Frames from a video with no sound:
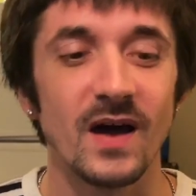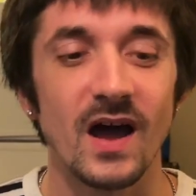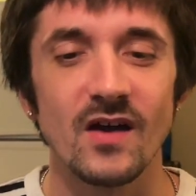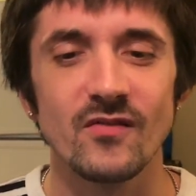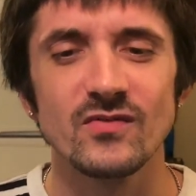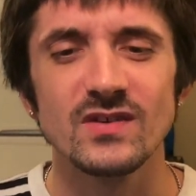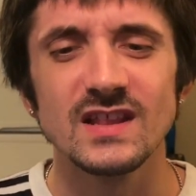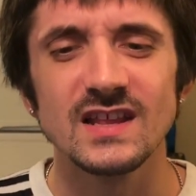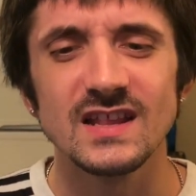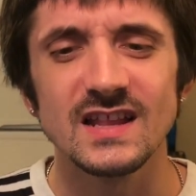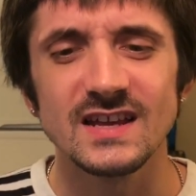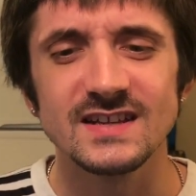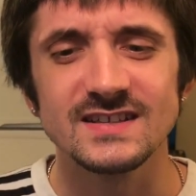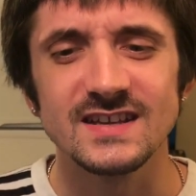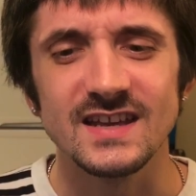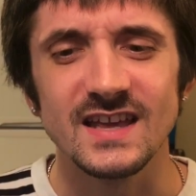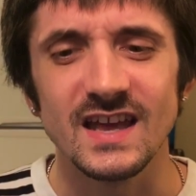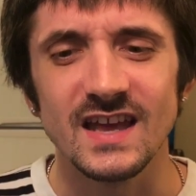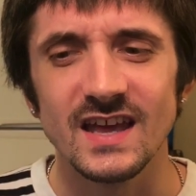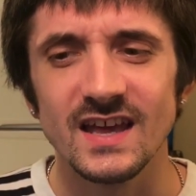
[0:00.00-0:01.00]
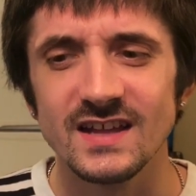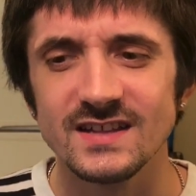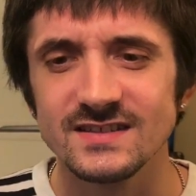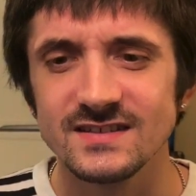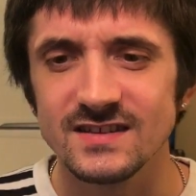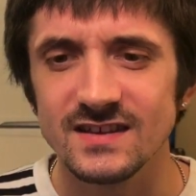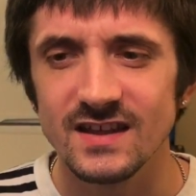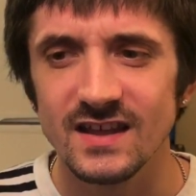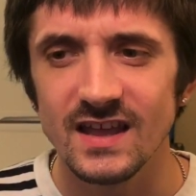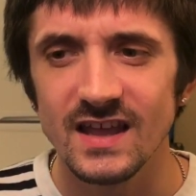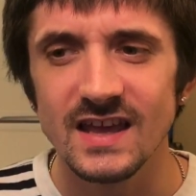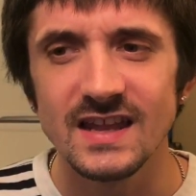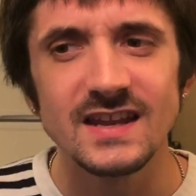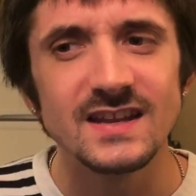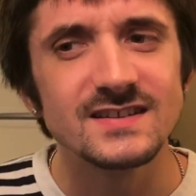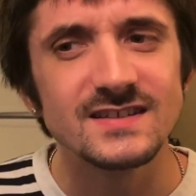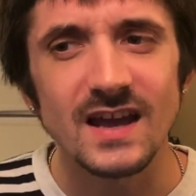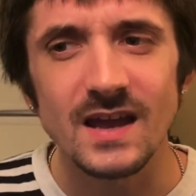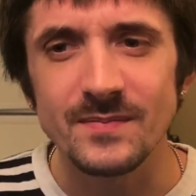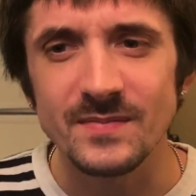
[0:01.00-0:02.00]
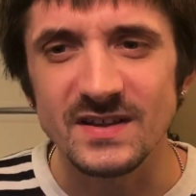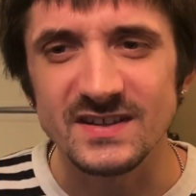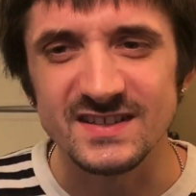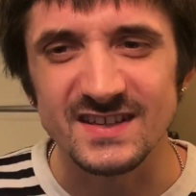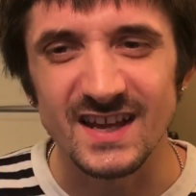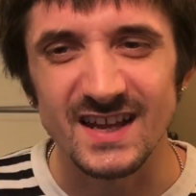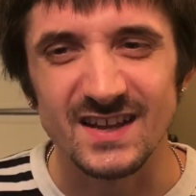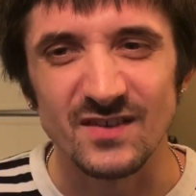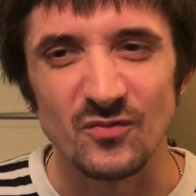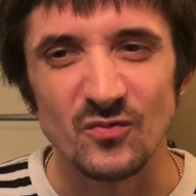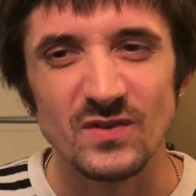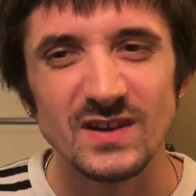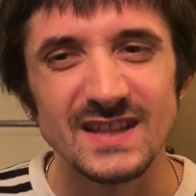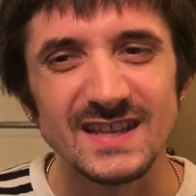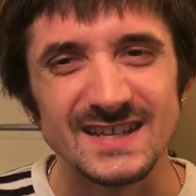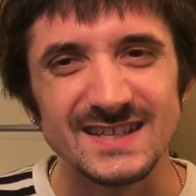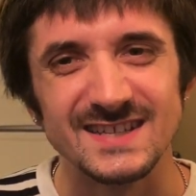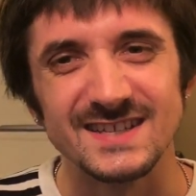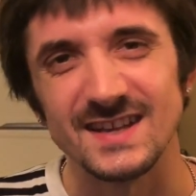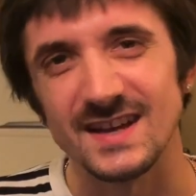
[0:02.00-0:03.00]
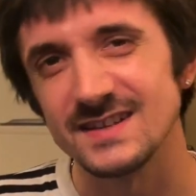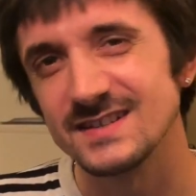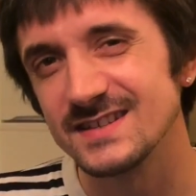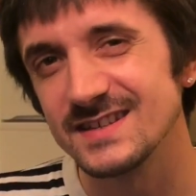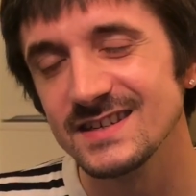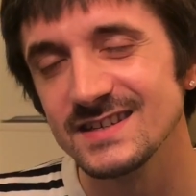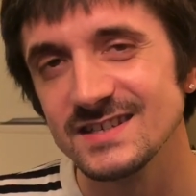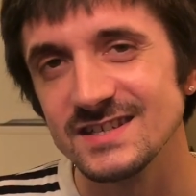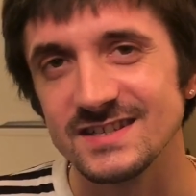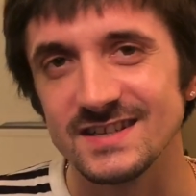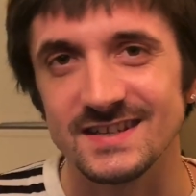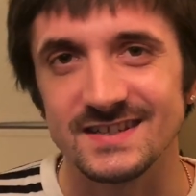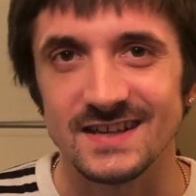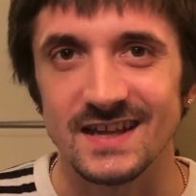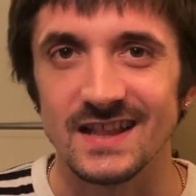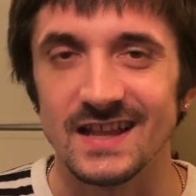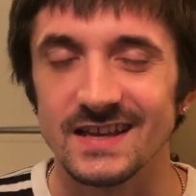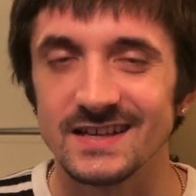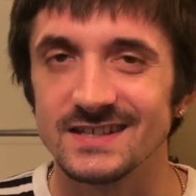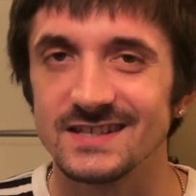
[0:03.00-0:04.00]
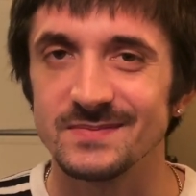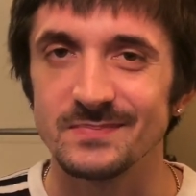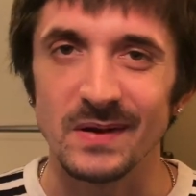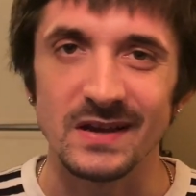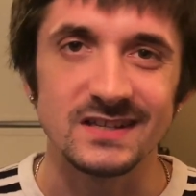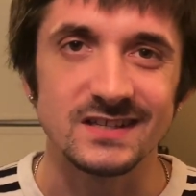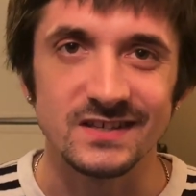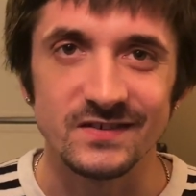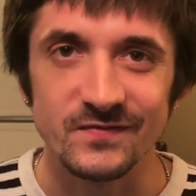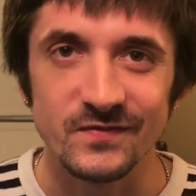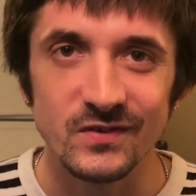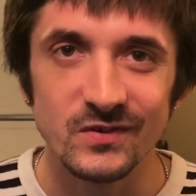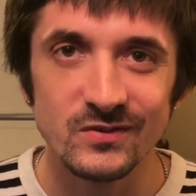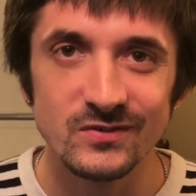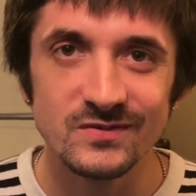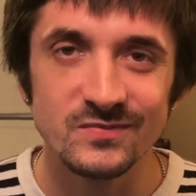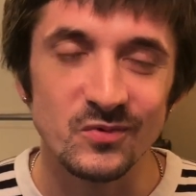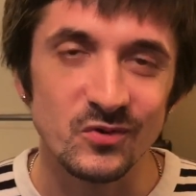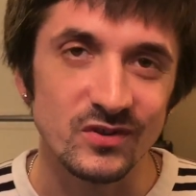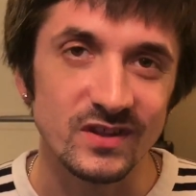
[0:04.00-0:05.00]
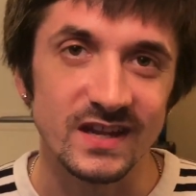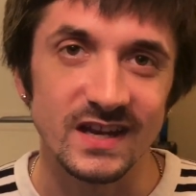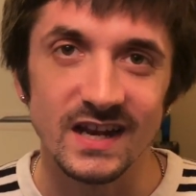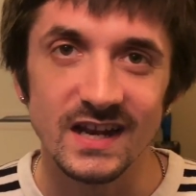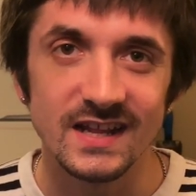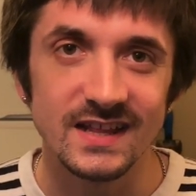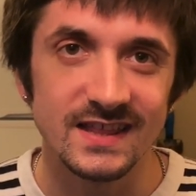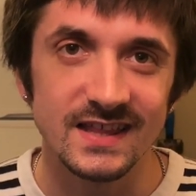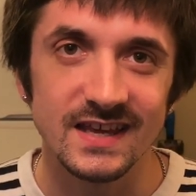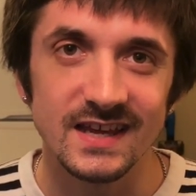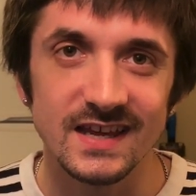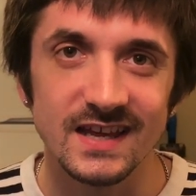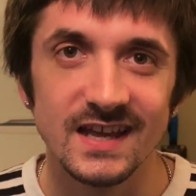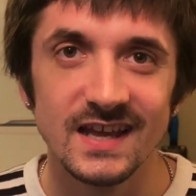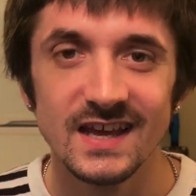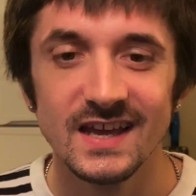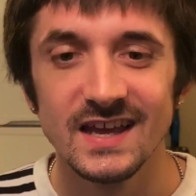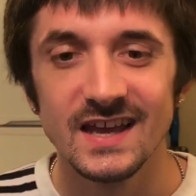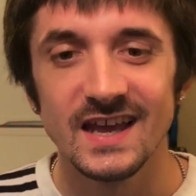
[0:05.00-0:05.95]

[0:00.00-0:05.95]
I really like to get any type that's like really zesty, just because I like spicy foods more than anything.